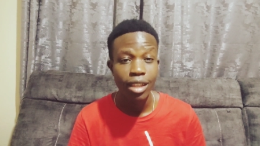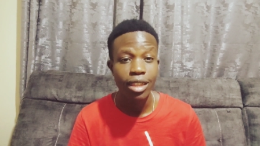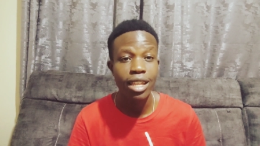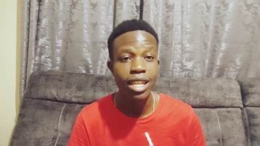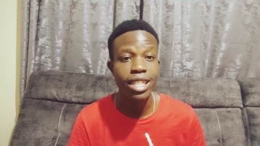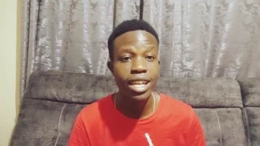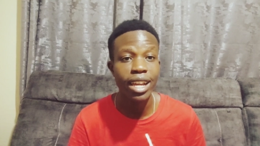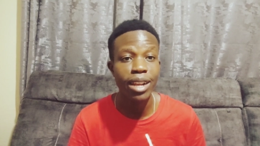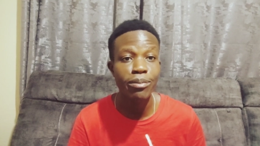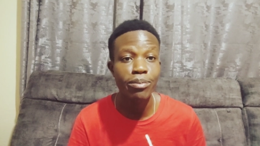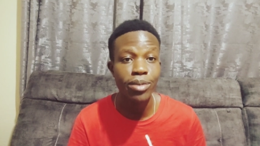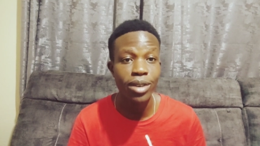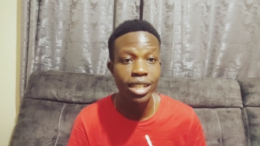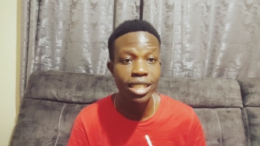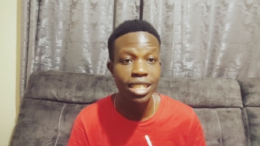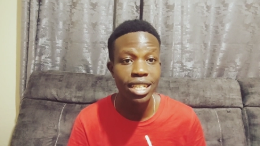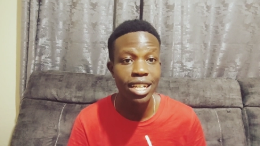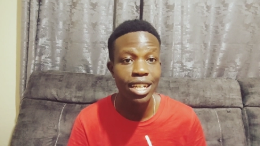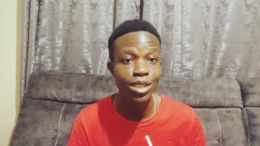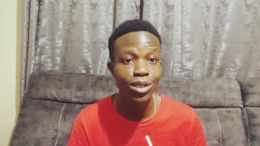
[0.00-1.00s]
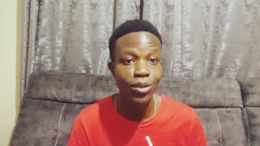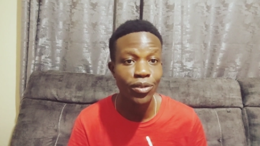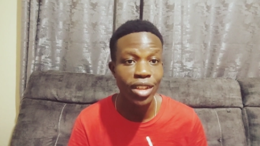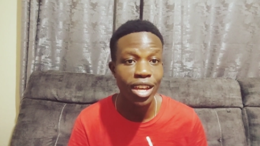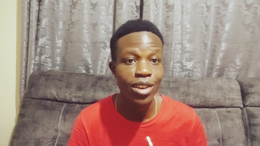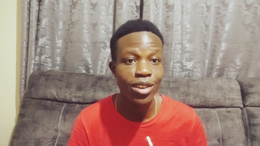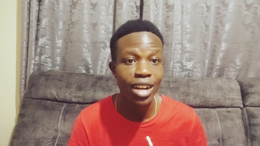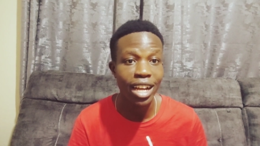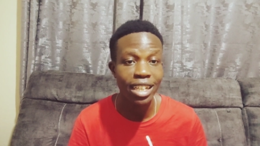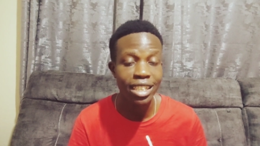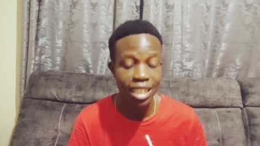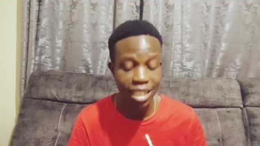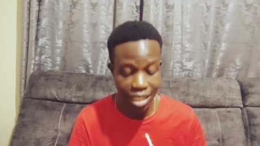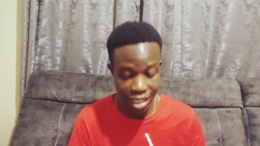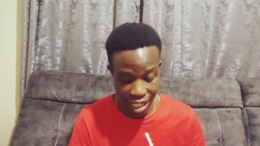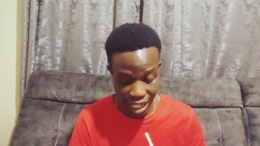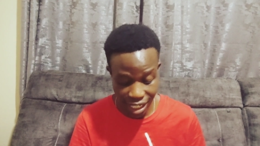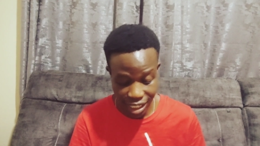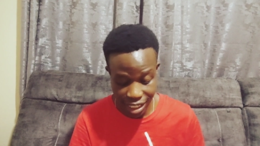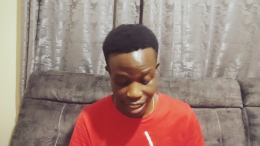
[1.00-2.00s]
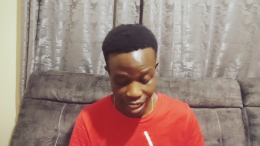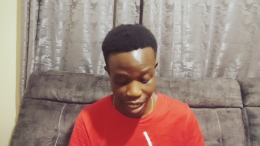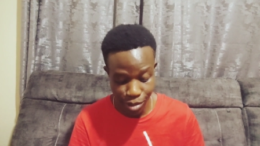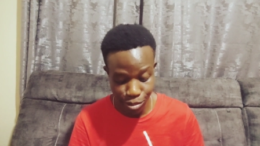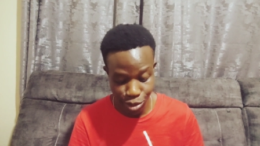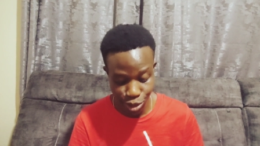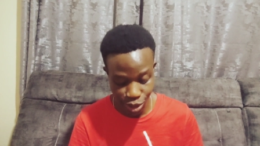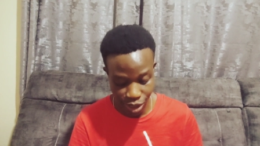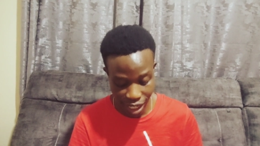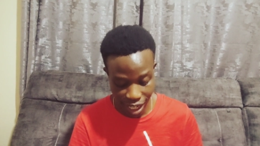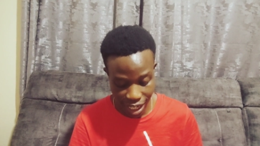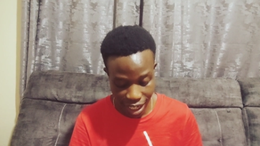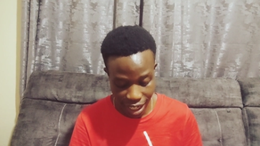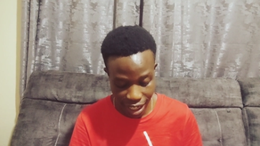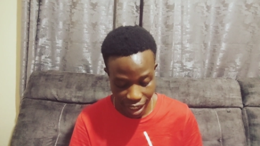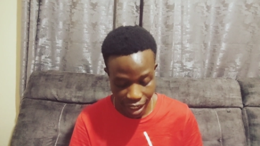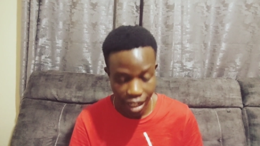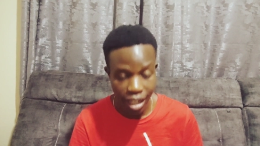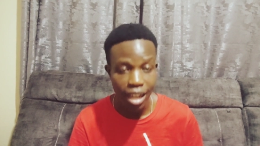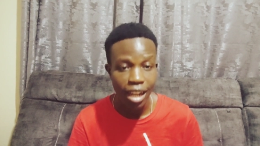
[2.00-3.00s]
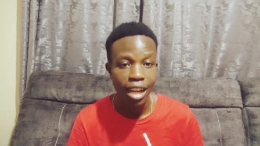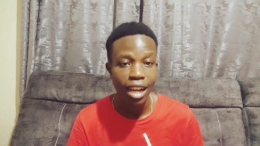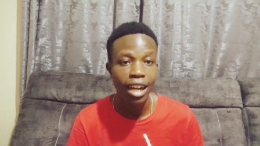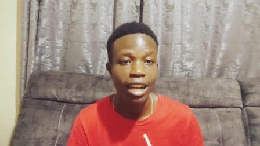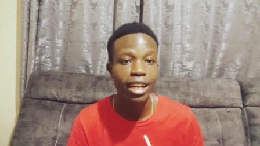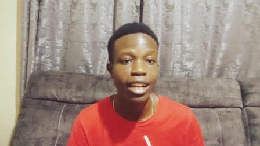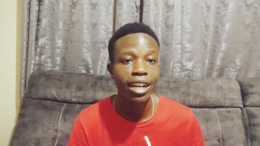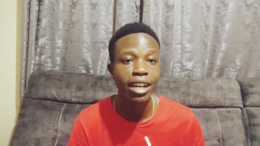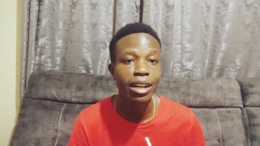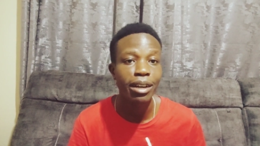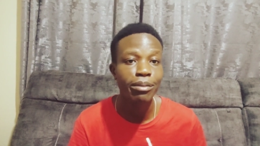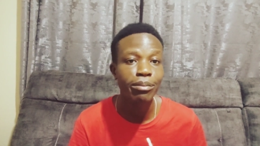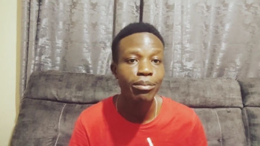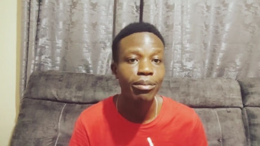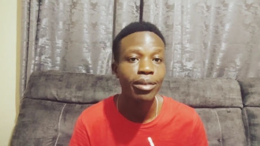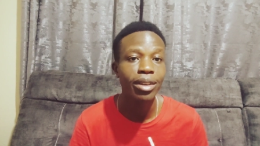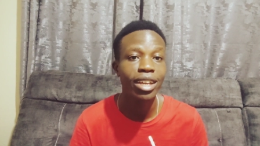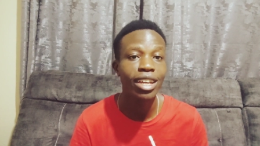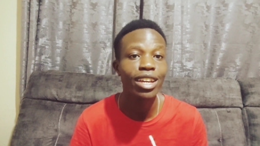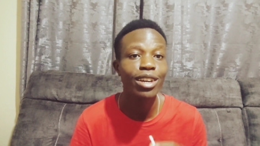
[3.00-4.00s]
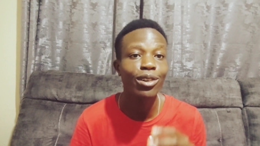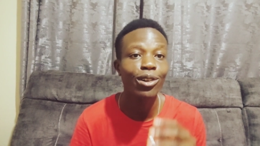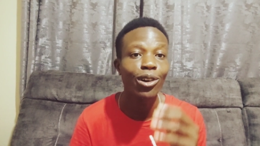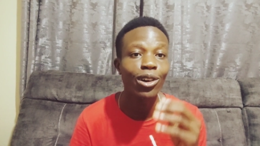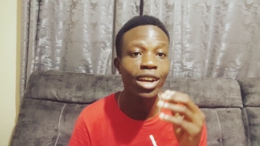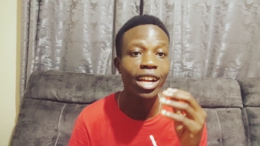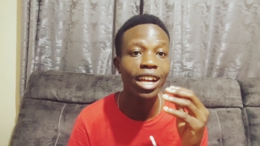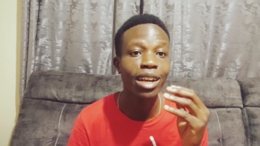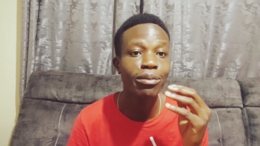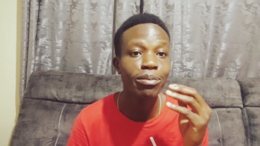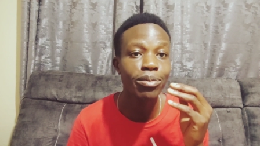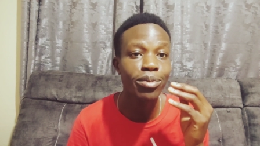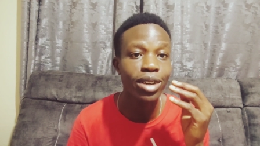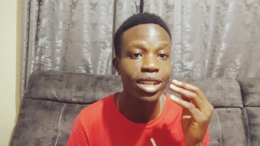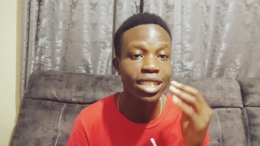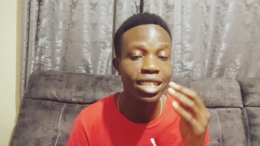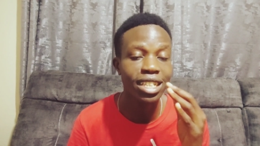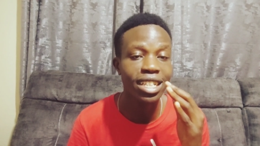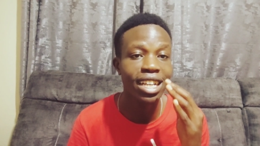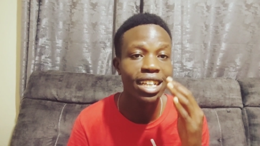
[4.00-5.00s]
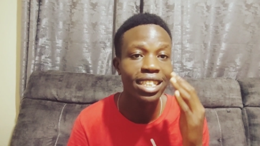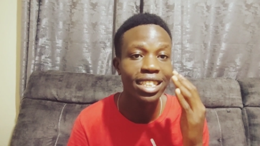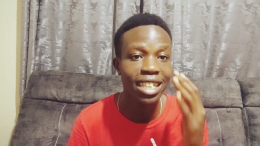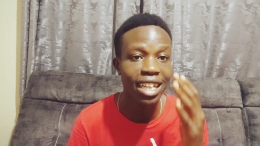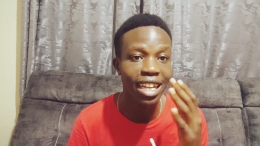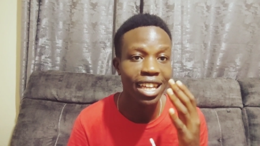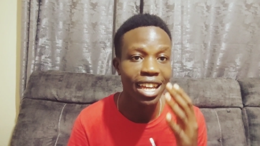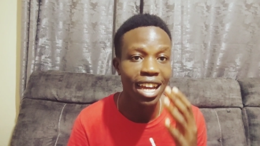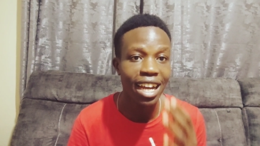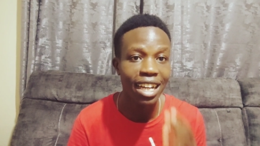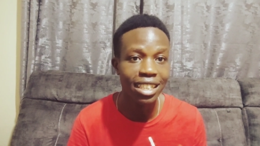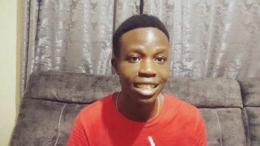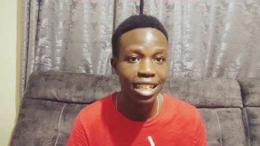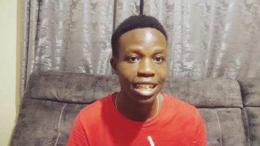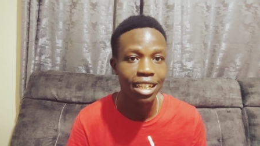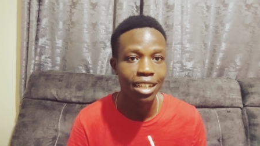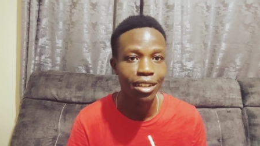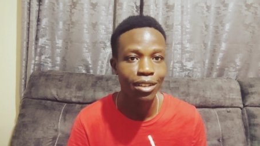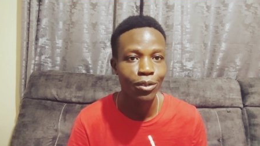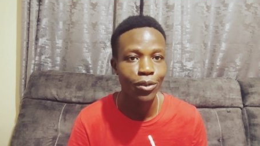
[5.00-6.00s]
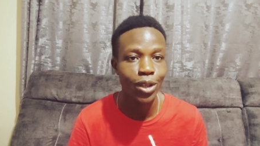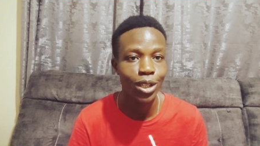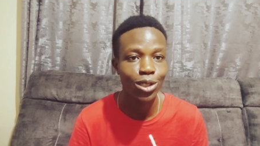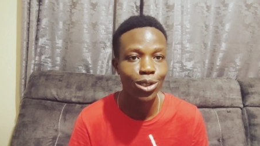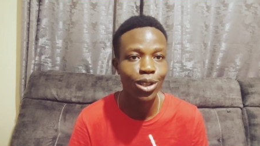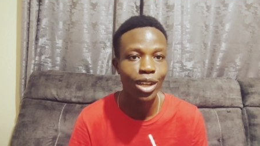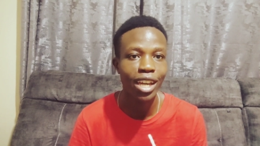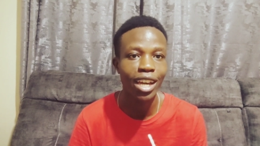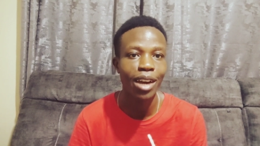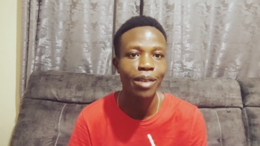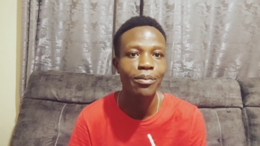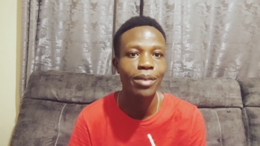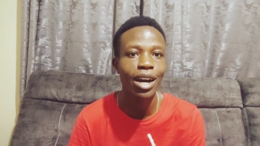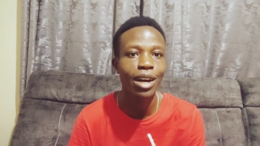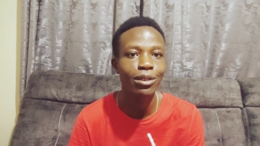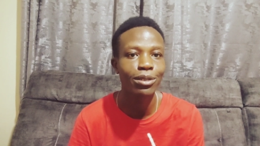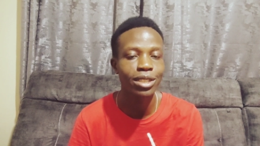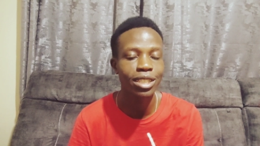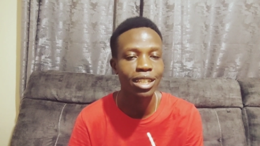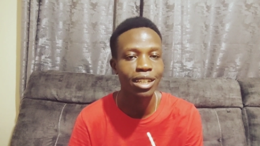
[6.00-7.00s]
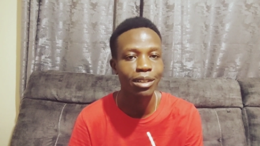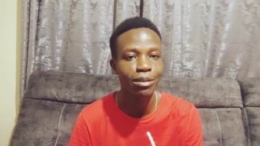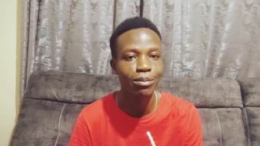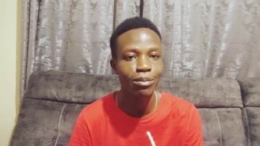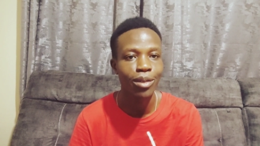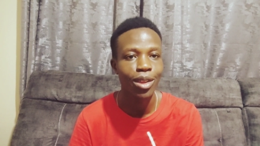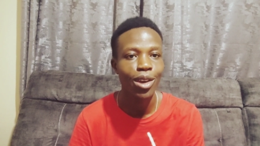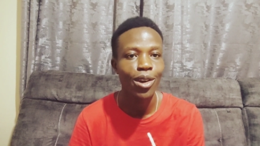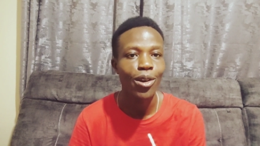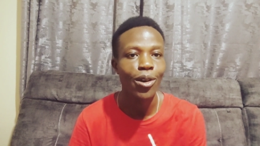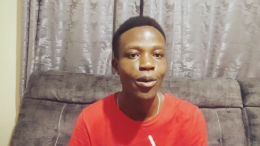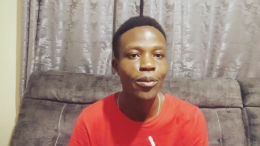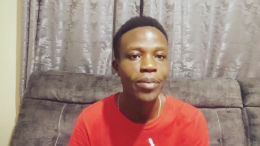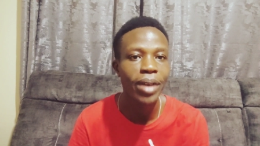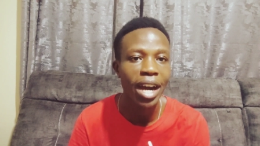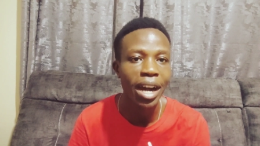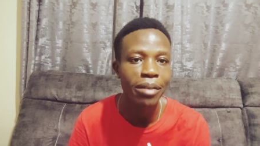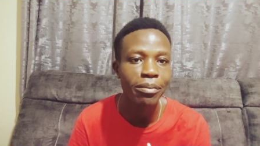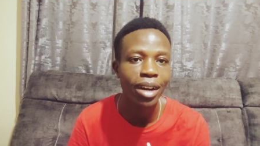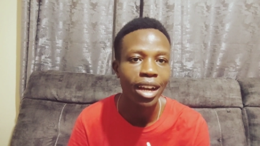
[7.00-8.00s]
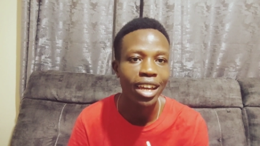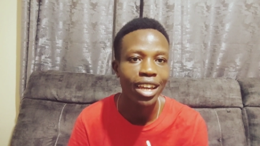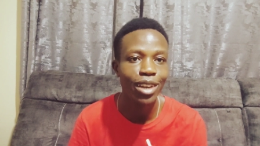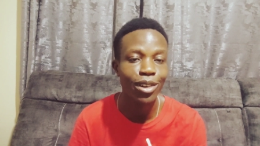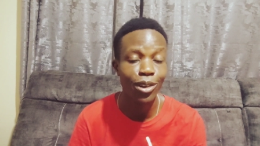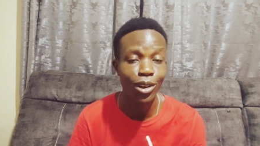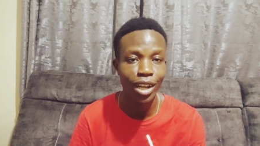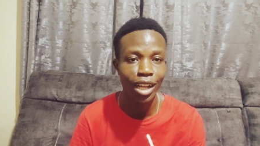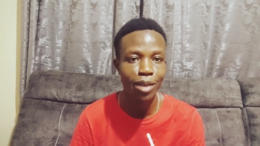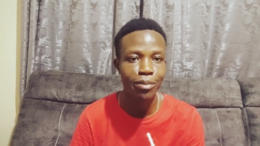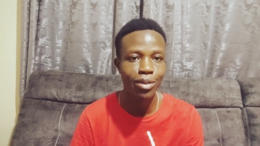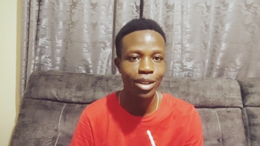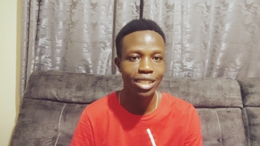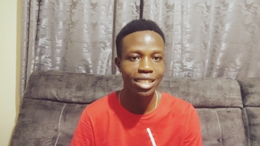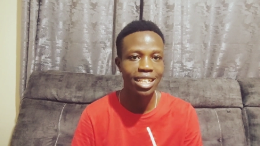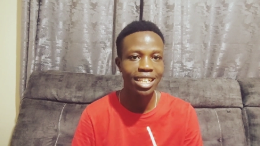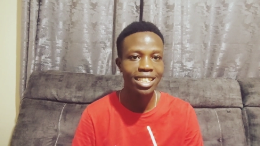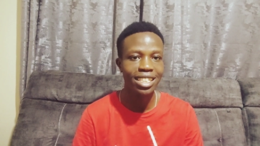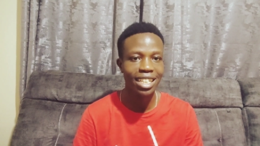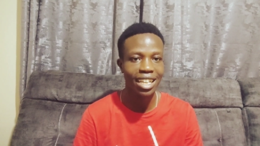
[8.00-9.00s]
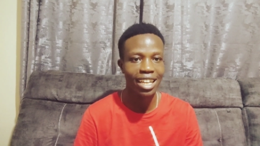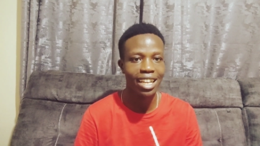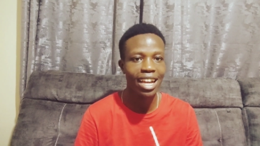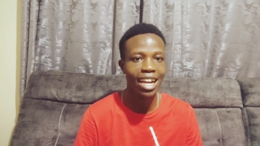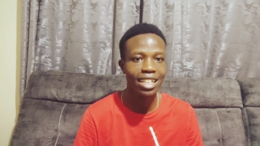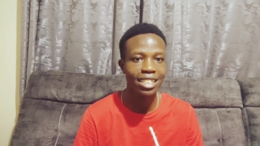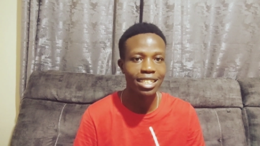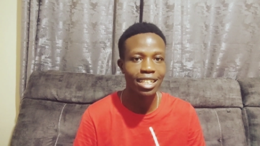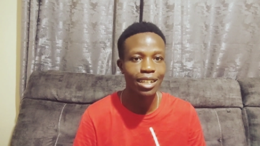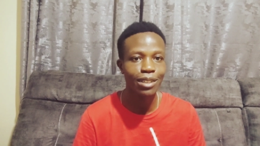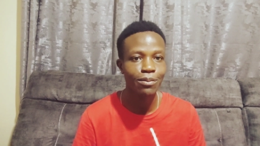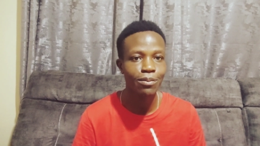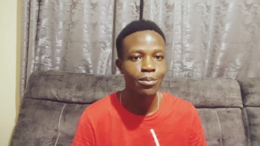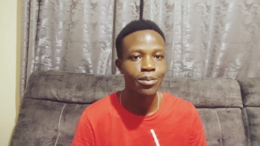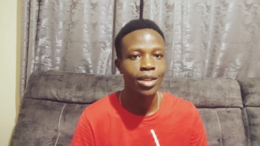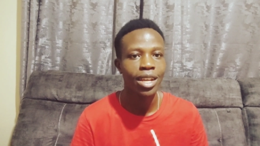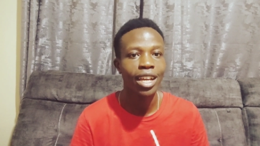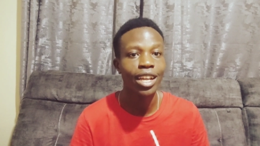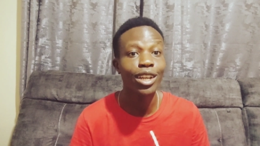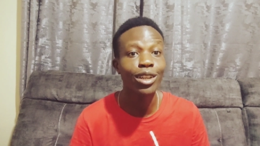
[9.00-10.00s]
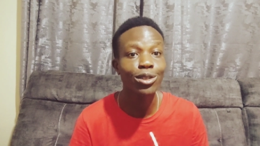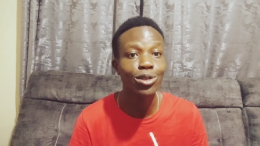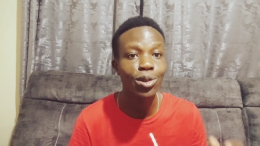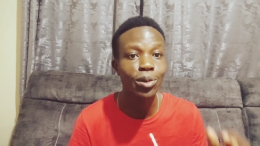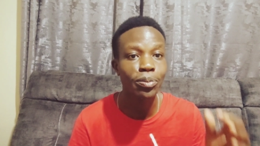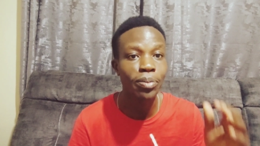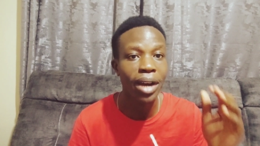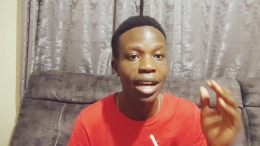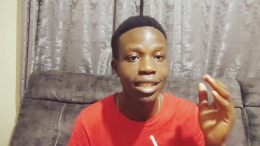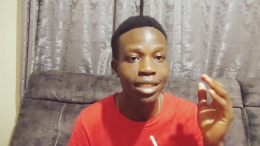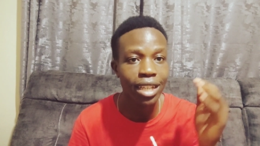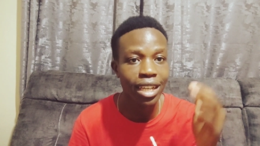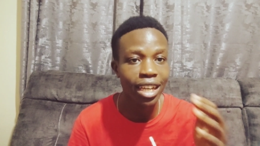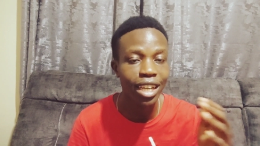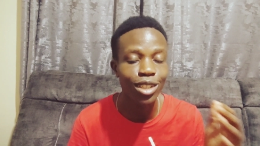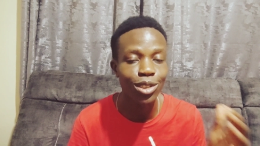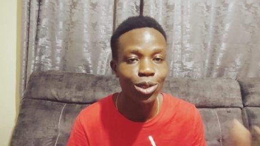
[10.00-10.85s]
the then president of the United States came to Kenya and um, he cornered President Kenyatta. We are talking about um, Obama. He cornered President Kenyatta into passing